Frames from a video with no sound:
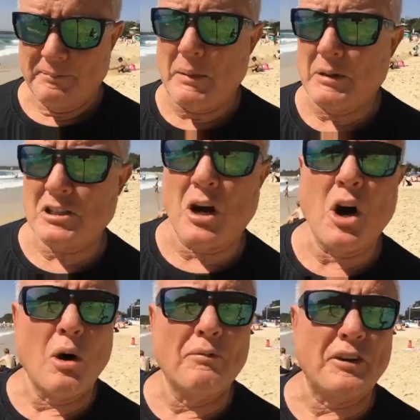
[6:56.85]
Maybe it's a
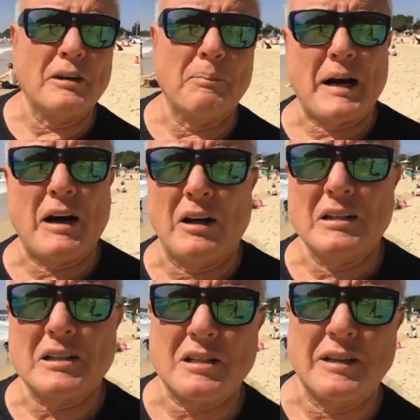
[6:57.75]
home for your
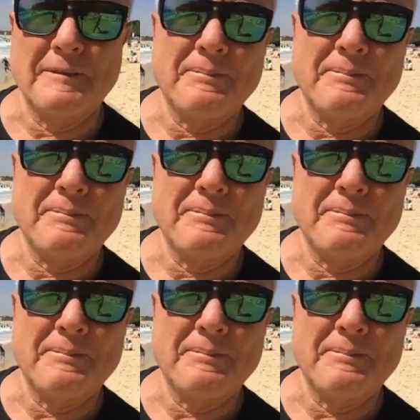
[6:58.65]
parents.